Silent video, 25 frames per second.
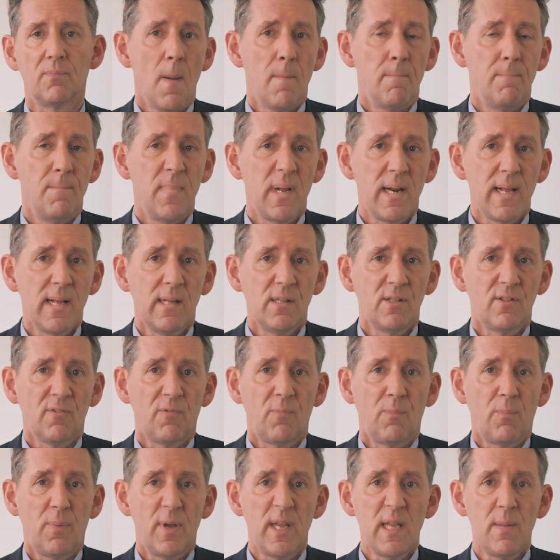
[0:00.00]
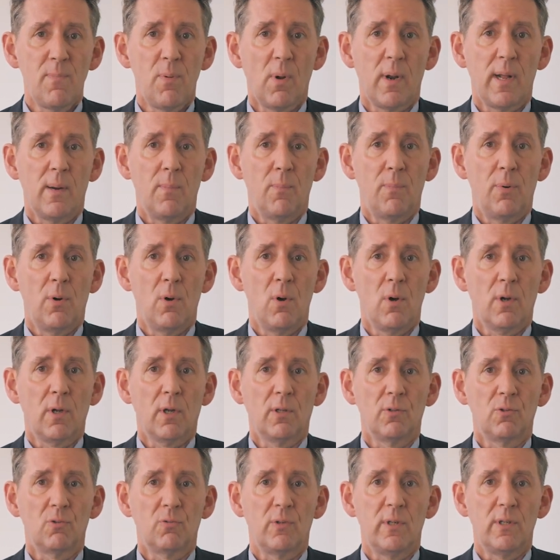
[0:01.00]
Millions of people in poor
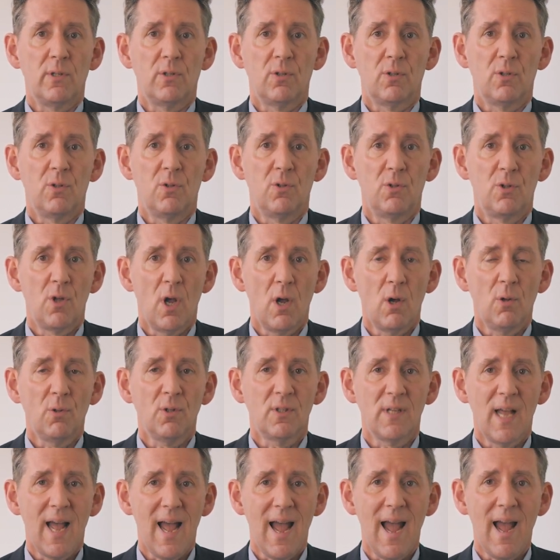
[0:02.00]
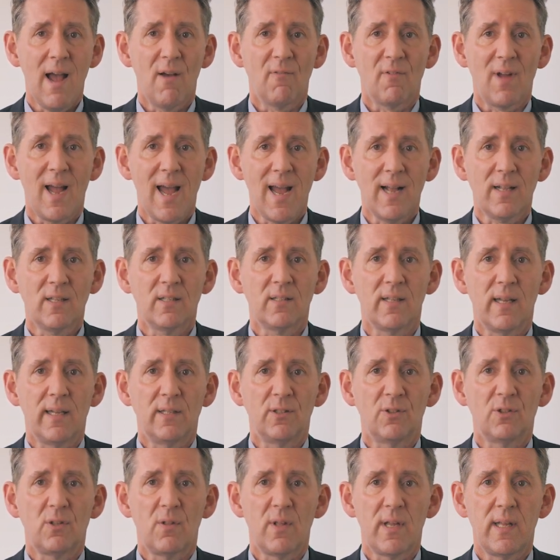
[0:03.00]
countries don't have
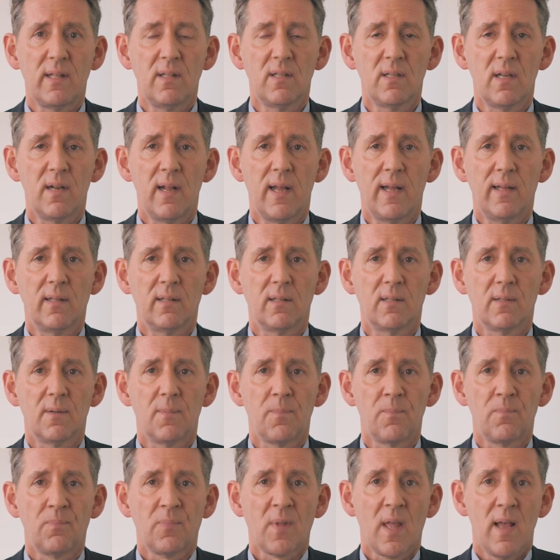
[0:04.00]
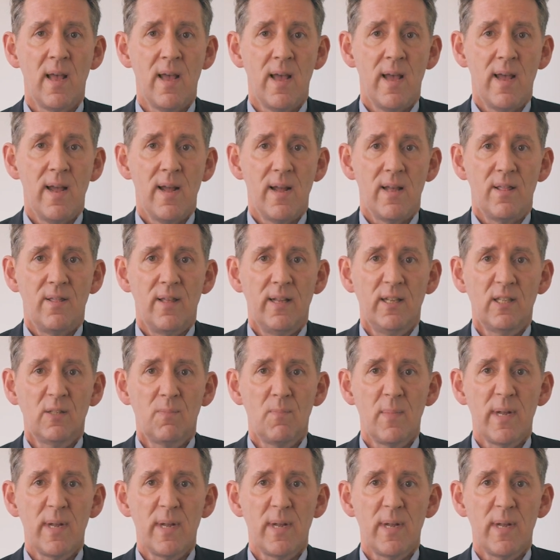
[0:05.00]
access to the internet. This